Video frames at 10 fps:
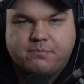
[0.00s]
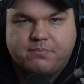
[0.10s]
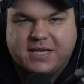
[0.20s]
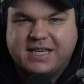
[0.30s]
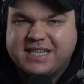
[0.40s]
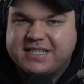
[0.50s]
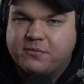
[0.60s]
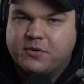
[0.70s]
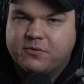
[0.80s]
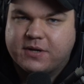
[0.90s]
but it needs
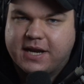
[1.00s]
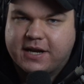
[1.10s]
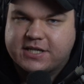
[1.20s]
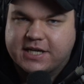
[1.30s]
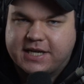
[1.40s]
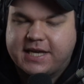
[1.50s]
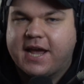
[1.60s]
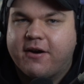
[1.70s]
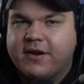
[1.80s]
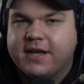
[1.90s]
someone who can actually
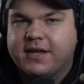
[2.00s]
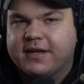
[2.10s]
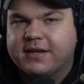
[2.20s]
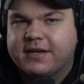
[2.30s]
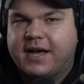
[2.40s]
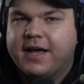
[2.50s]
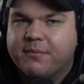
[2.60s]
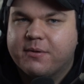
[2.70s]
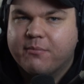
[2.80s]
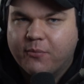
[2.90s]
carry that a
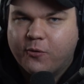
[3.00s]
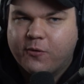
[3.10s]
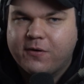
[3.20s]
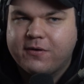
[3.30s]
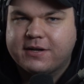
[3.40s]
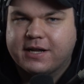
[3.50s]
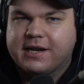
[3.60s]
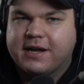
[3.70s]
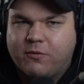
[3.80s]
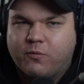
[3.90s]
bit more, that
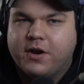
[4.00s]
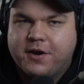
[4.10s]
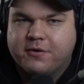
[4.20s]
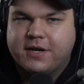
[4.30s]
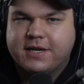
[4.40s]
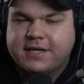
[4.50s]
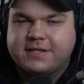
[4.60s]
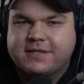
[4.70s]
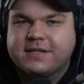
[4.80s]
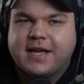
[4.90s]
like
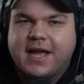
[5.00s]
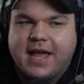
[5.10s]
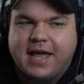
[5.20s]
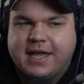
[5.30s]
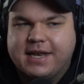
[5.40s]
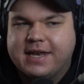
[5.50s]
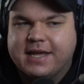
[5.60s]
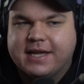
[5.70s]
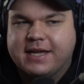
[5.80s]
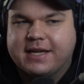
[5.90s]
one-notedness, and
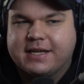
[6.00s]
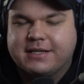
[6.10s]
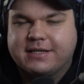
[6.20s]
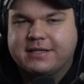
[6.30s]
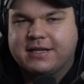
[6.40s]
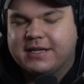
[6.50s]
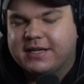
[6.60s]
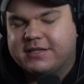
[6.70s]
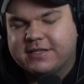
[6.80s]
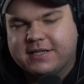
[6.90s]

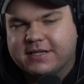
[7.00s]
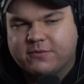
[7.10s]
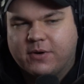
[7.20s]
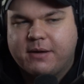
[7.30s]
it just doesn't.